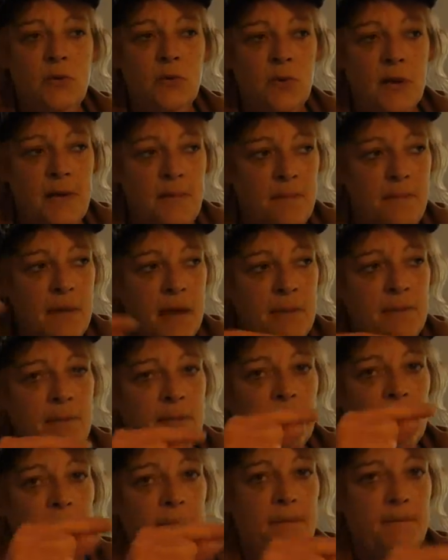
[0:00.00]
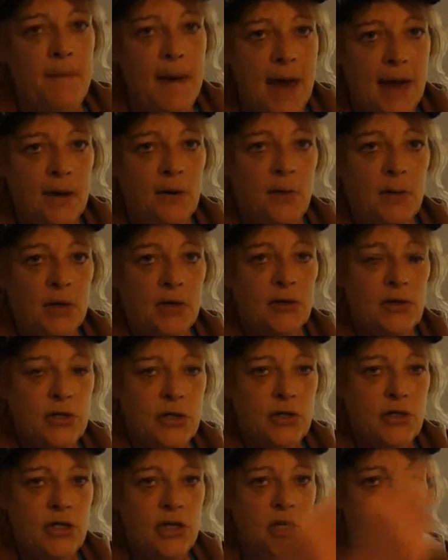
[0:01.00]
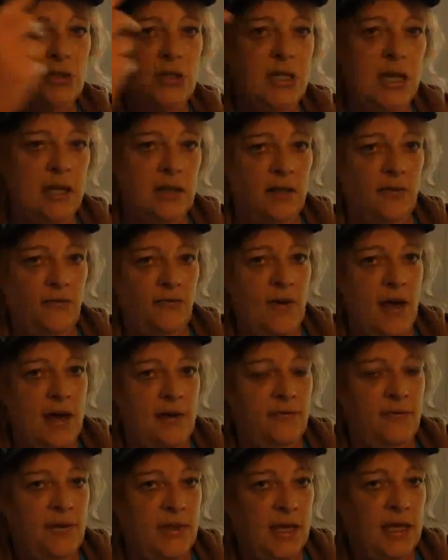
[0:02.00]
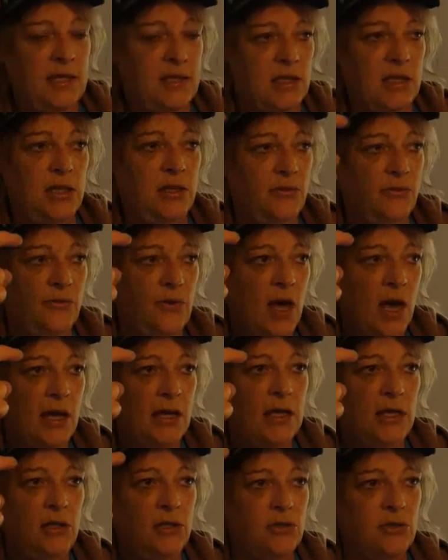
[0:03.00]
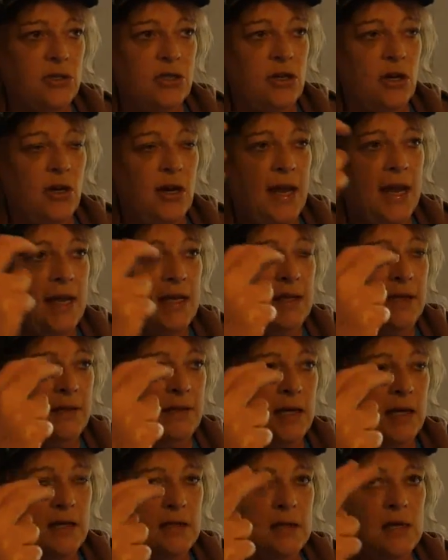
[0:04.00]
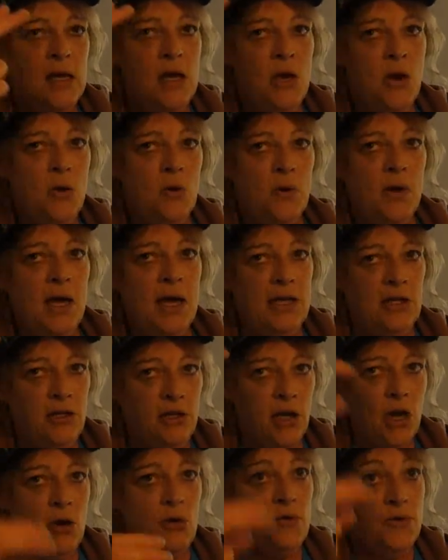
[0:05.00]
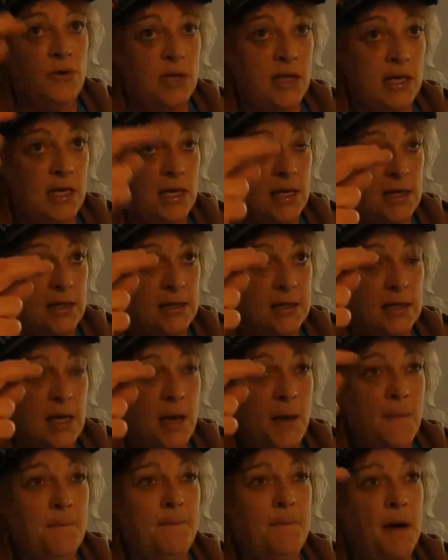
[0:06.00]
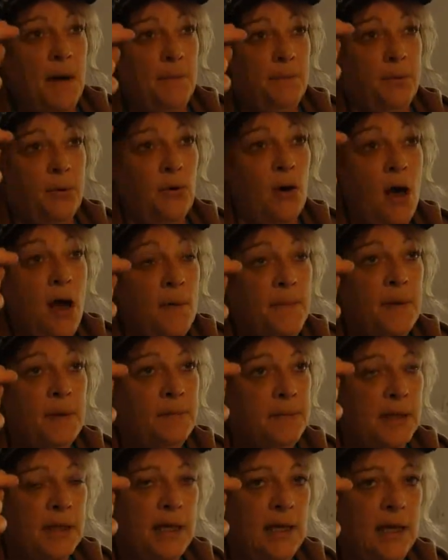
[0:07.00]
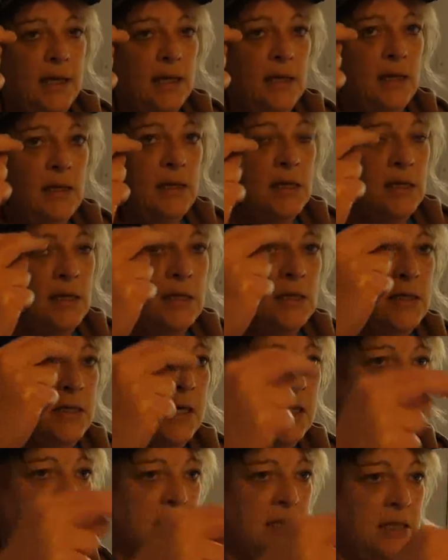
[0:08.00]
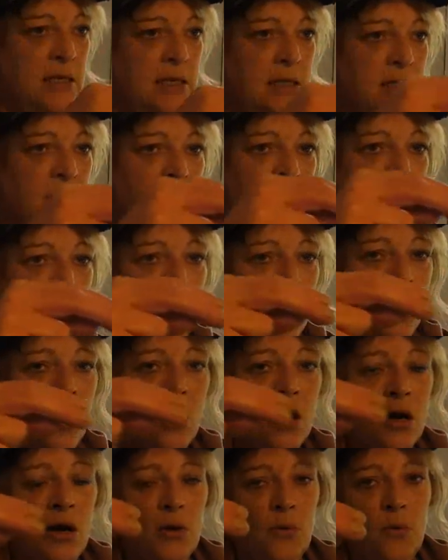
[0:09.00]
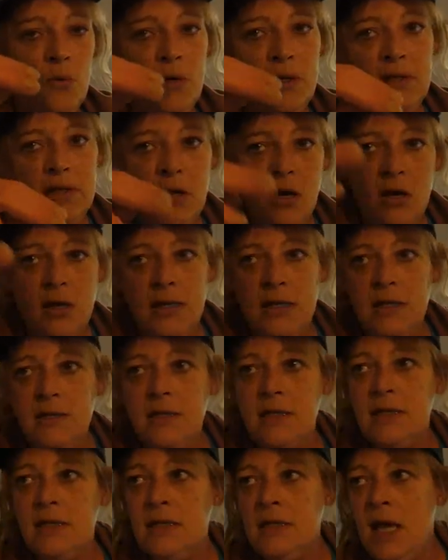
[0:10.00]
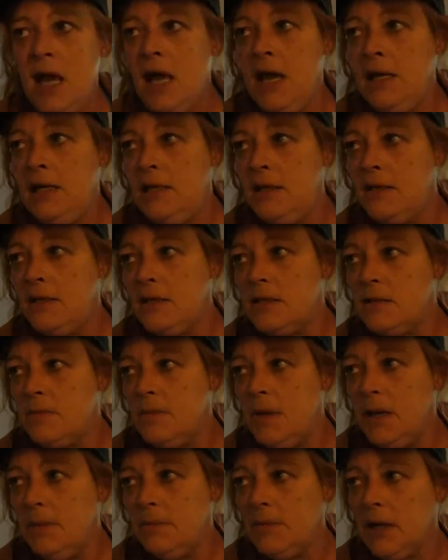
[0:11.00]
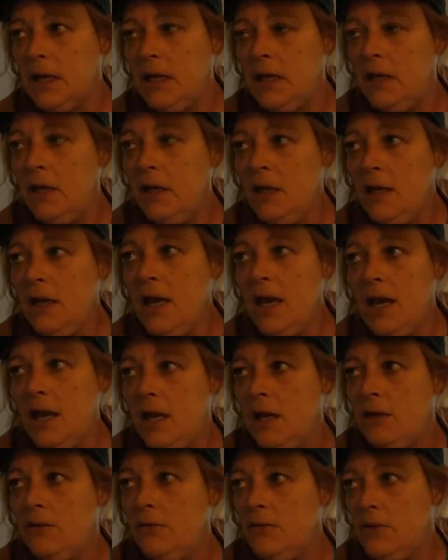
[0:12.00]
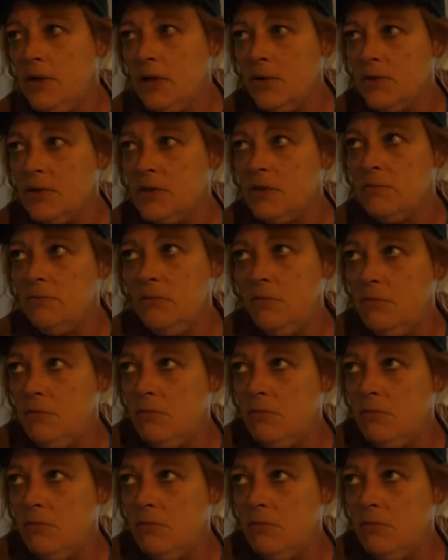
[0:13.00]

remembering backwards. So you'll take the five things that you've got and you'll start adding things. Well, I know this, but probably since this car was on its side in this memory and there was